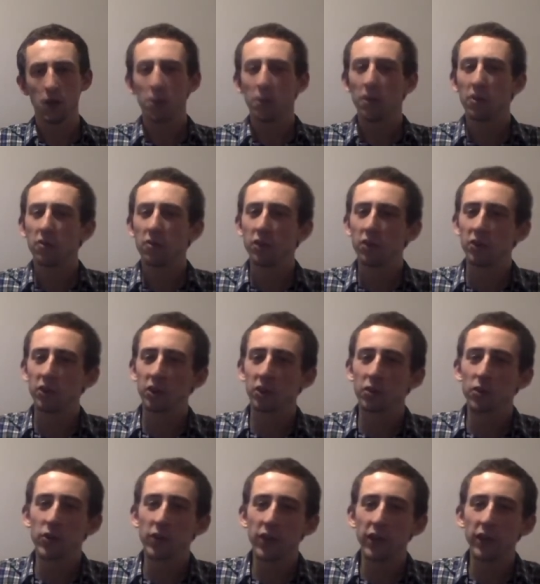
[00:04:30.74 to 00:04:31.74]
But it's not just
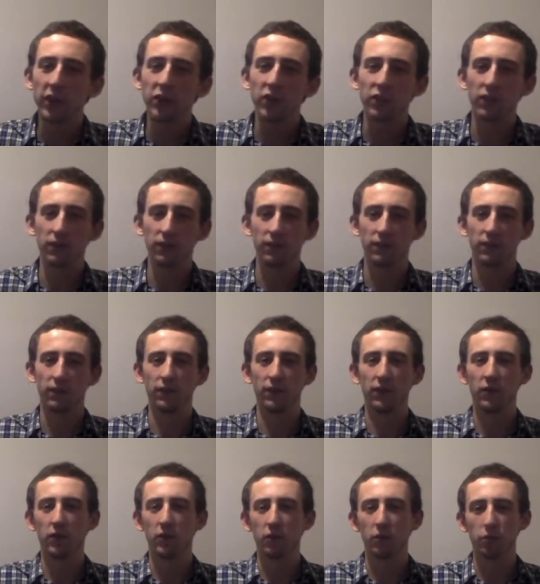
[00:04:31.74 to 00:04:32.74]
creation
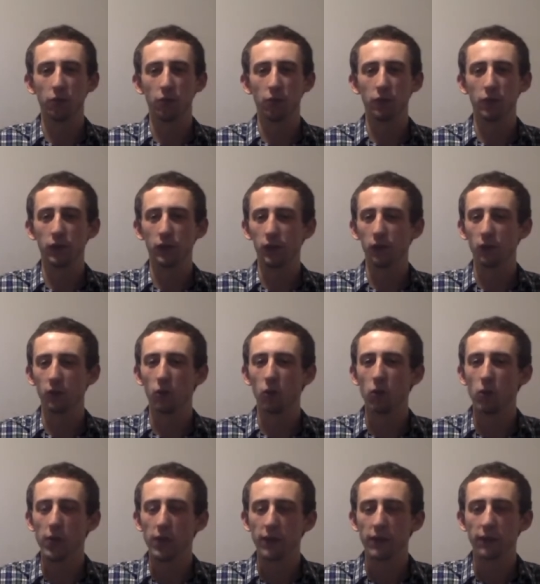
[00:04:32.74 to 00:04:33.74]
that is groaning or
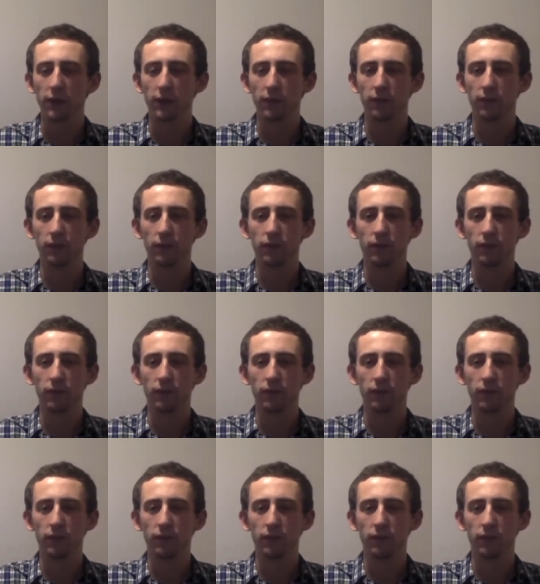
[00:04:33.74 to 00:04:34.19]
waiting.